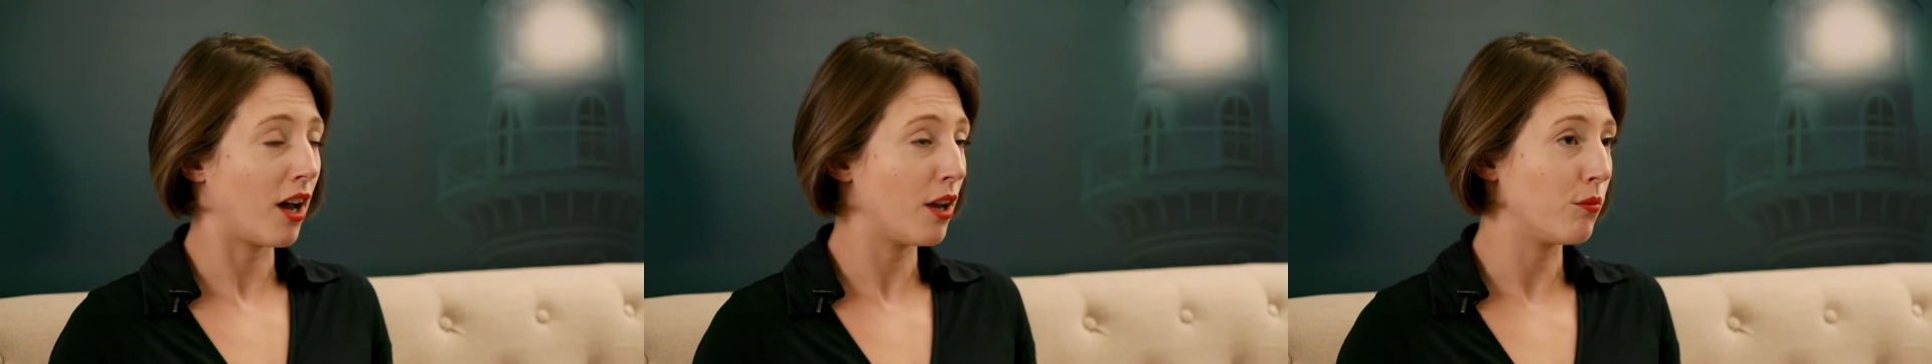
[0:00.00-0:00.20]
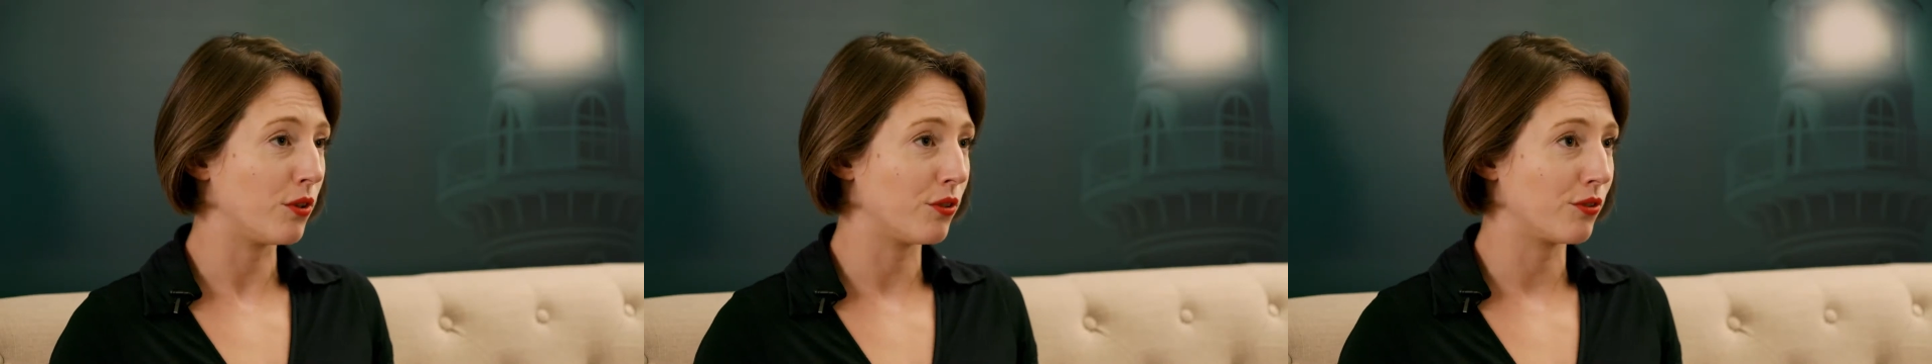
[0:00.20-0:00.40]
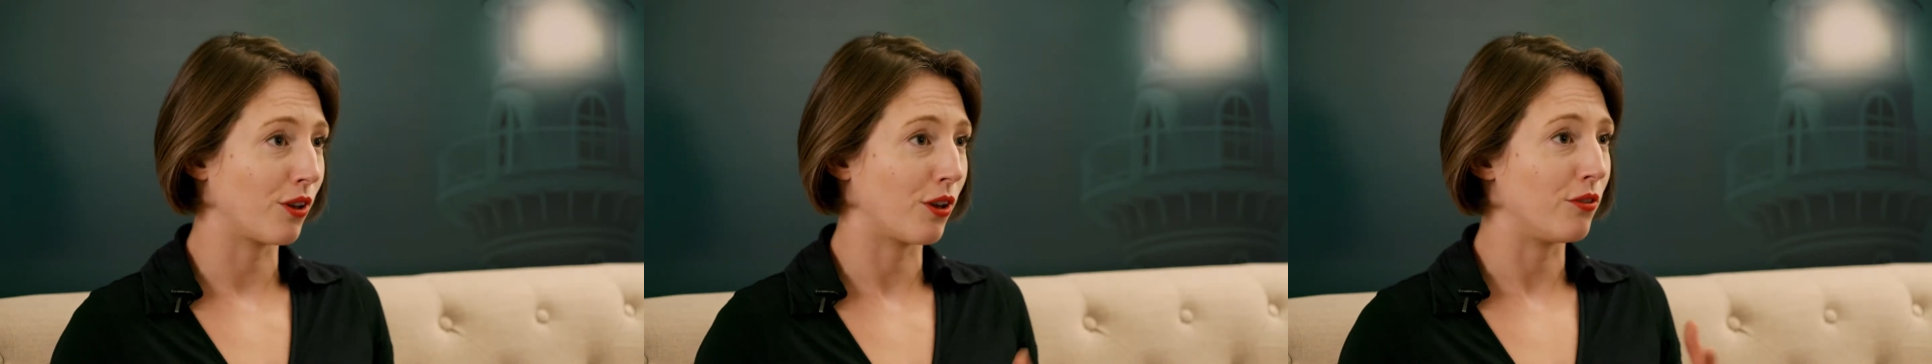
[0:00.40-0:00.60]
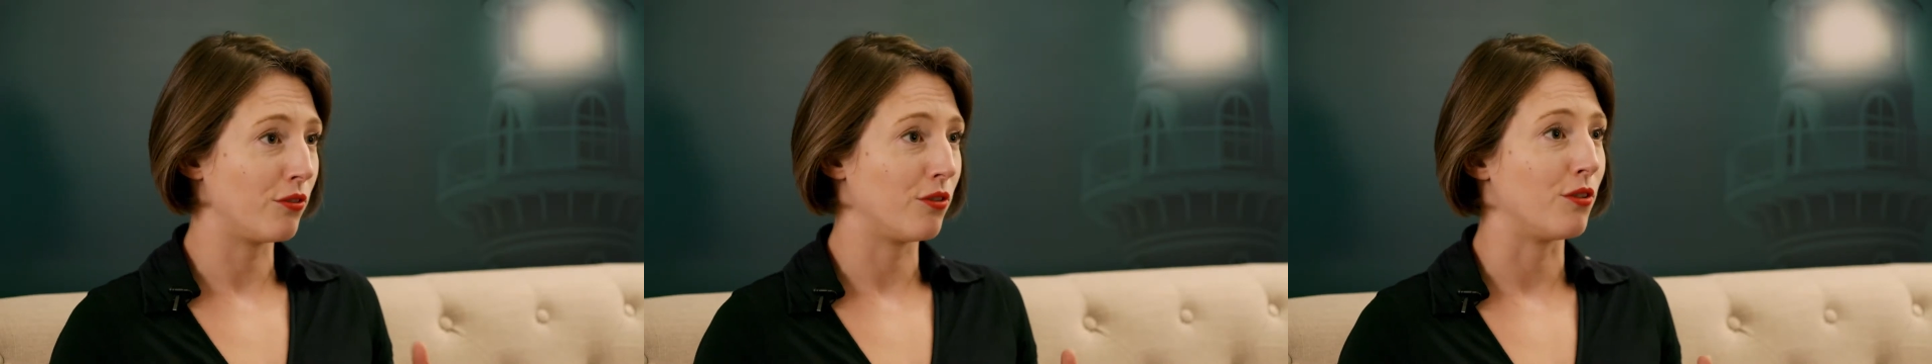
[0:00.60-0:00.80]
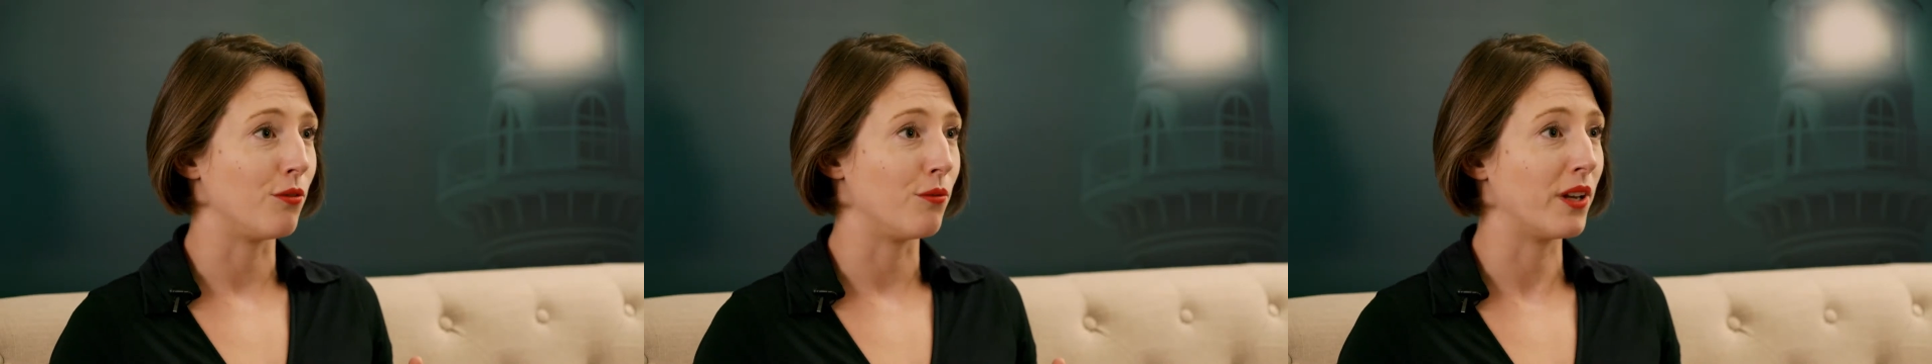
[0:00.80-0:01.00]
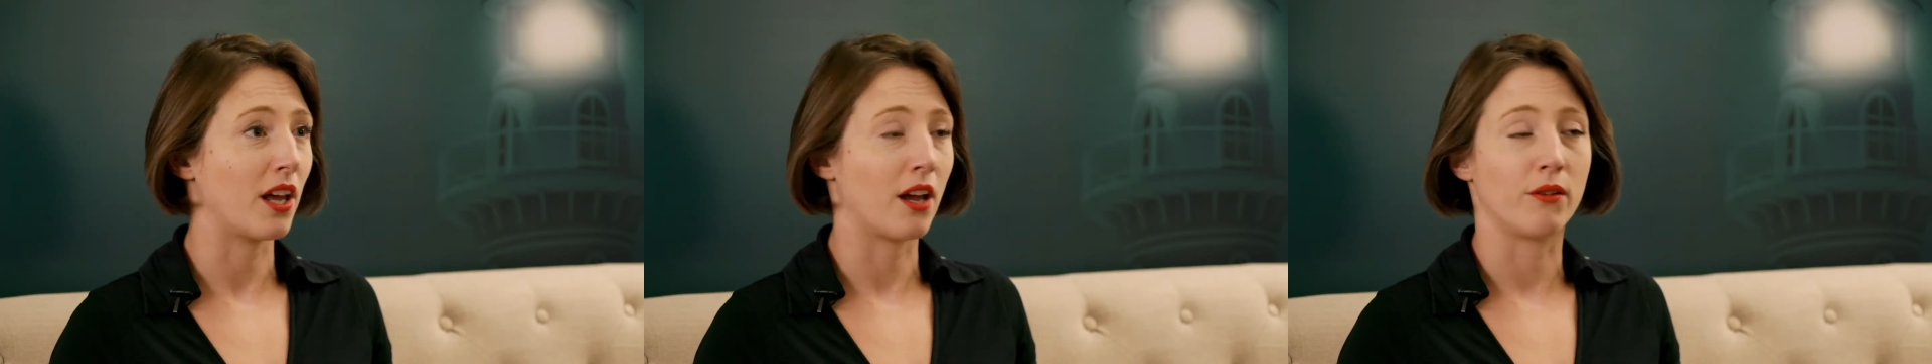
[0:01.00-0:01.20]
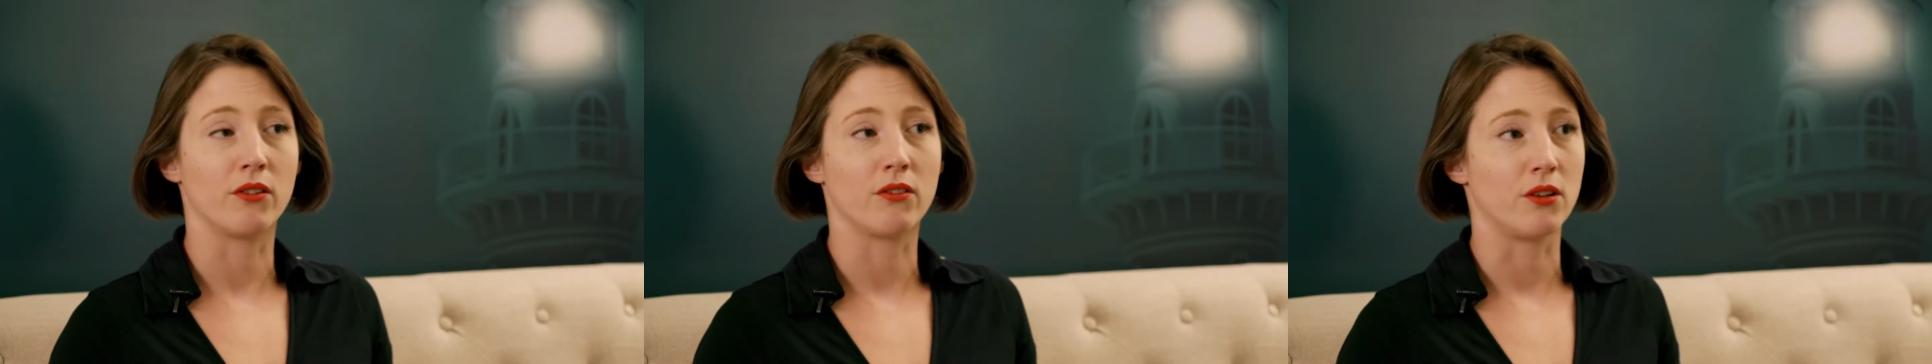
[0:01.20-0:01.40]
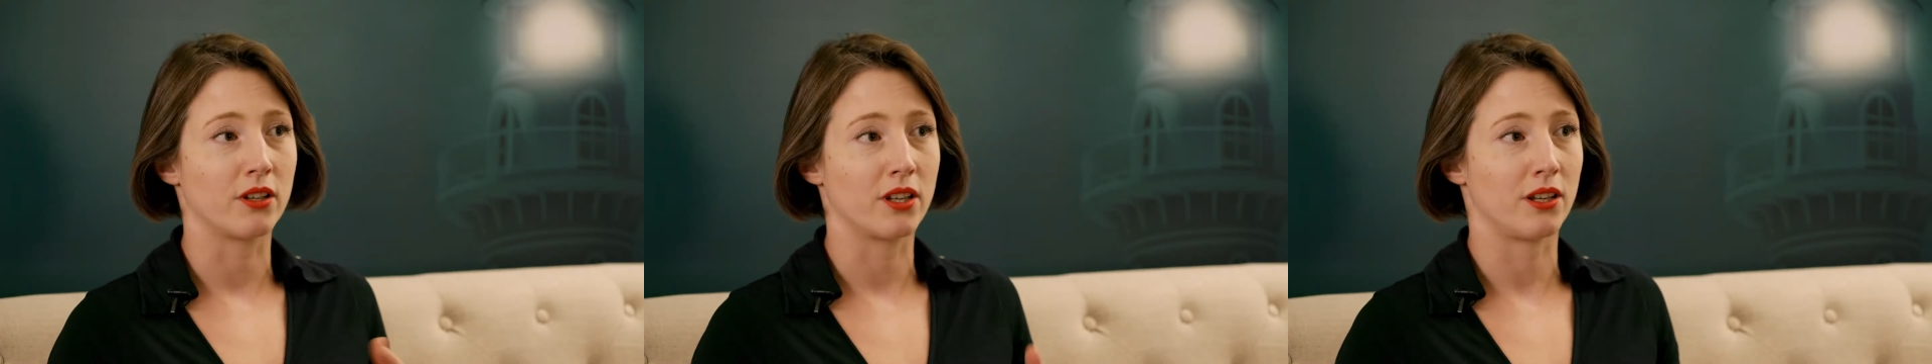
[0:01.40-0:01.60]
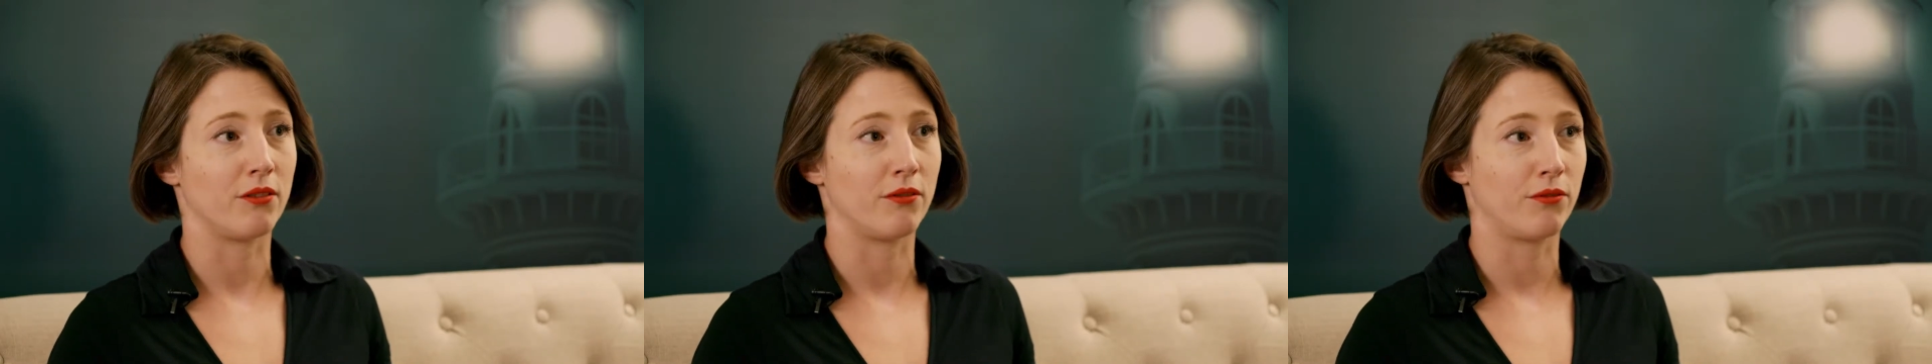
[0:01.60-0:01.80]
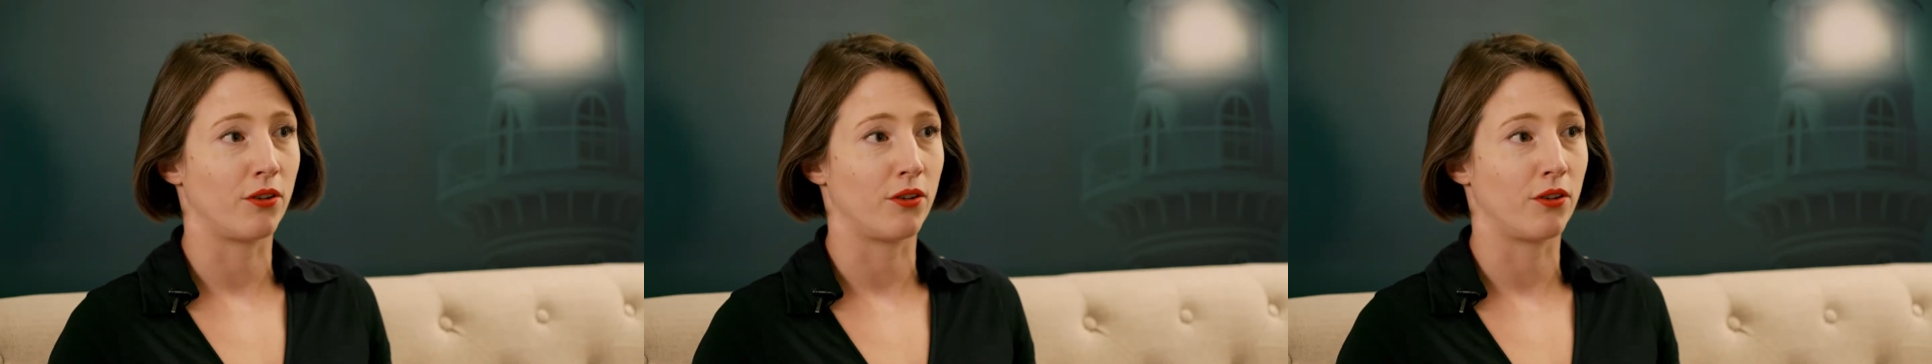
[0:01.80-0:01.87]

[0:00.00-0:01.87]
I would go to when I was looking